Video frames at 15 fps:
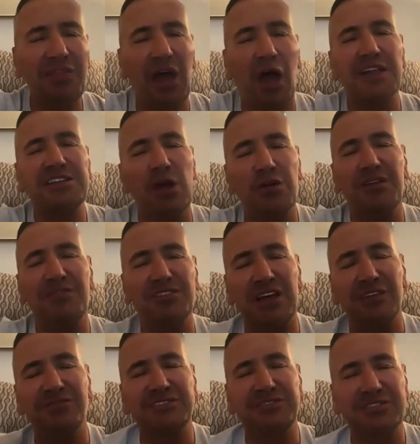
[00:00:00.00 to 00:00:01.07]
that I don't have
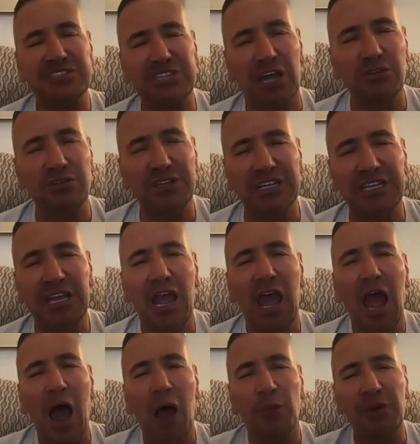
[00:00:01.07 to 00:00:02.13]
enough for Tony.
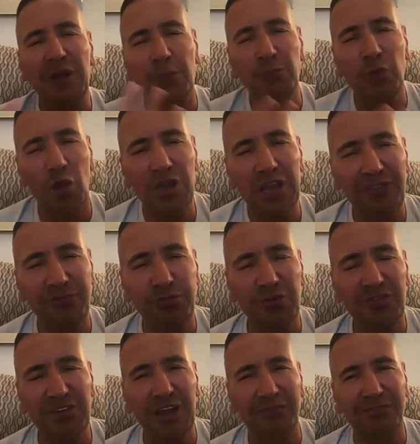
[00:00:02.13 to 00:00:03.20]
And when I'm not left with
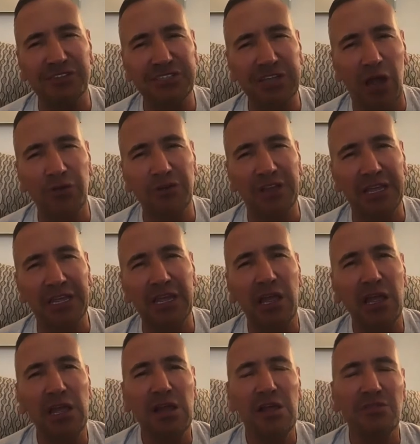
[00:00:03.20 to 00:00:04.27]
enough for Tony,
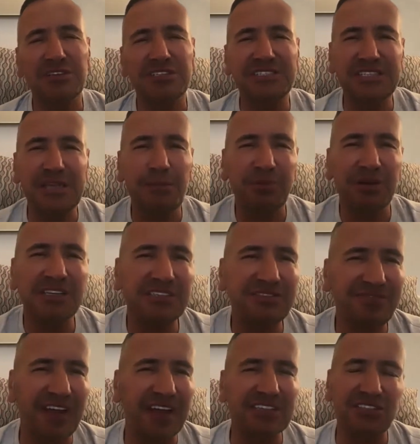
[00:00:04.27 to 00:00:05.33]
the simplest
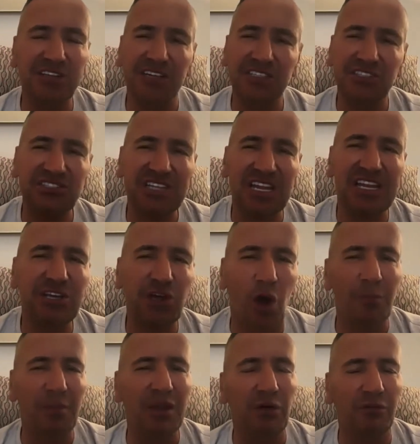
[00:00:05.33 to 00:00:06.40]
things like a silly
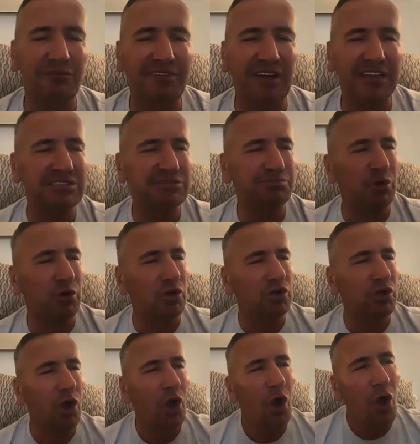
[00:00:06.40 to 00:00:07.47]
comment on Facebook
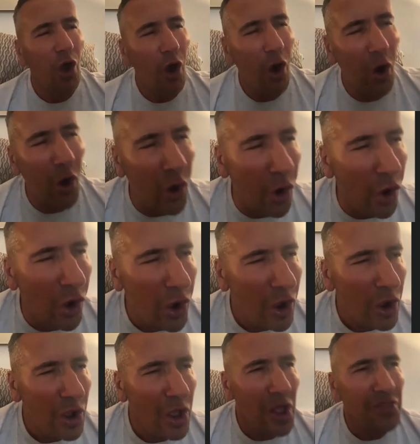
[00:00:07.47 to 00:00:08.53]
or
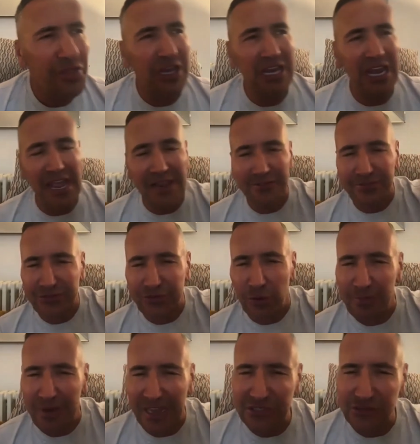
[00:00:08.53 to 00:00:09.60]
the leaves
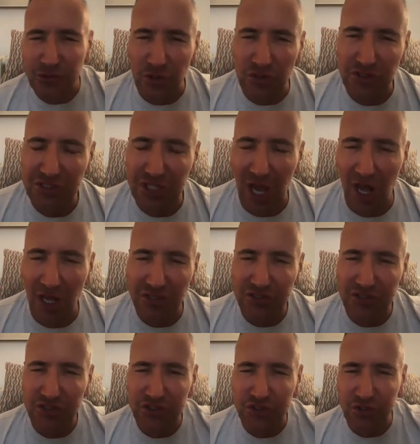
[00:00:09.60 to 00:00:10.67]
from next door's
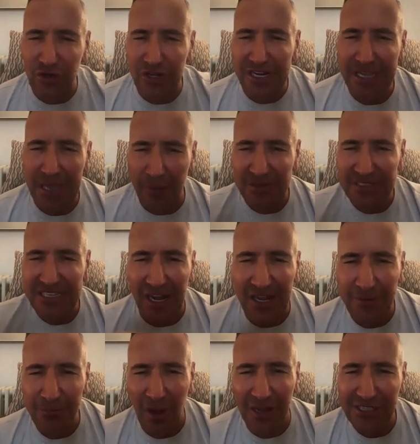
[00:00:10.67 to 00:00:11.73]
garden's tree coming down
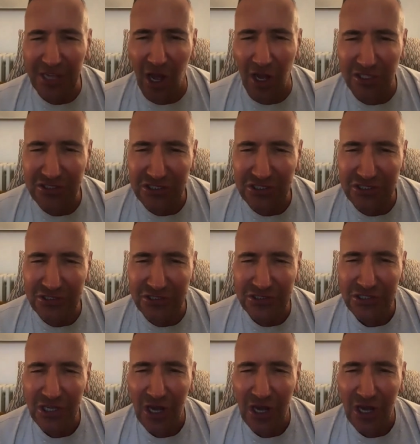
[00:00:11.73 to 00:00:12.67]
in my garden.